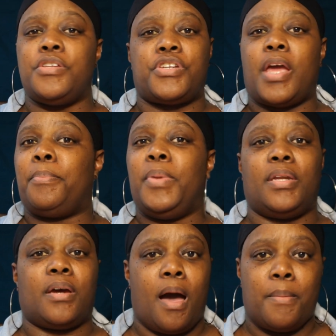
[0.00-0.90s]
check me
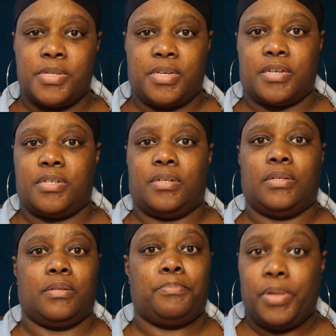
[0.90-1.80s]
in the comment
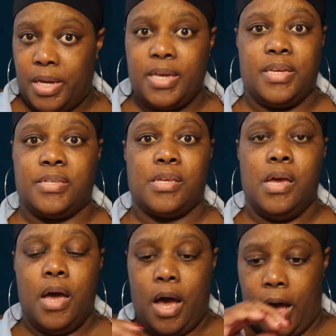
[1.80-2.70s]
section, please.
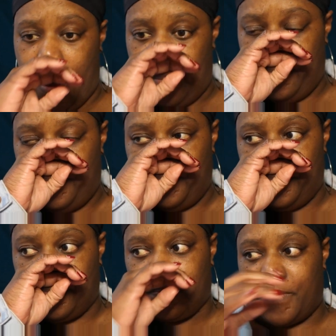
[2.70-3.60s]
I
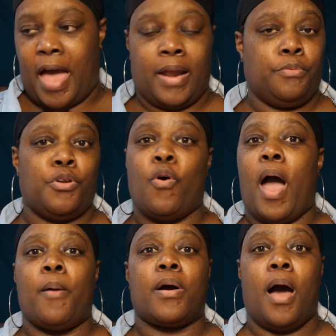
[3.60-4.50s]
don't know
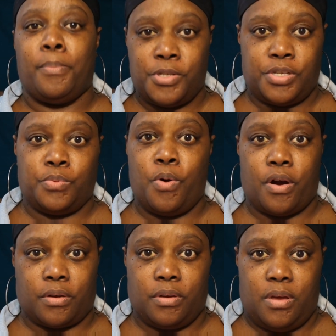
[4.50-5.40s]
how accomplices
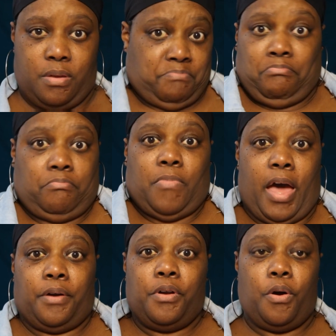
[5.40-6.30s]
work.
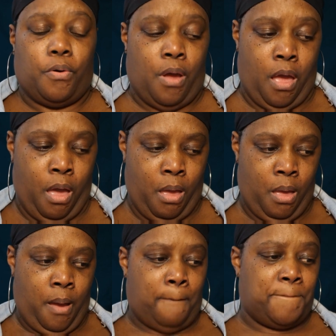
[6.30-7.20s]
I don't know.
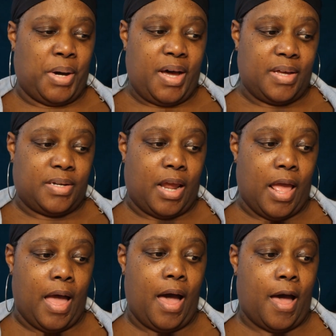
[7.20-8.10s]
But
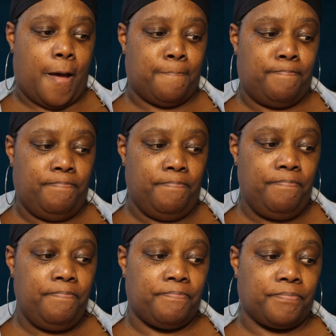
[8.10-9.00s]

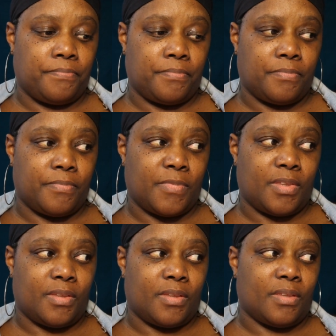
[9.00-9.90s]
I'm
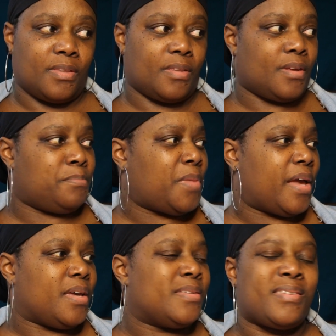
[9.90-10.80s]

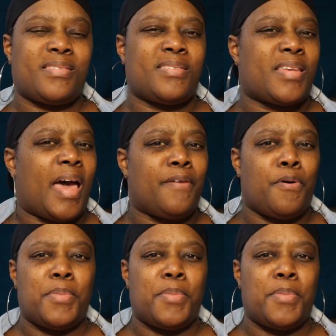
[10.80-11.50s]
like, is this a sign of a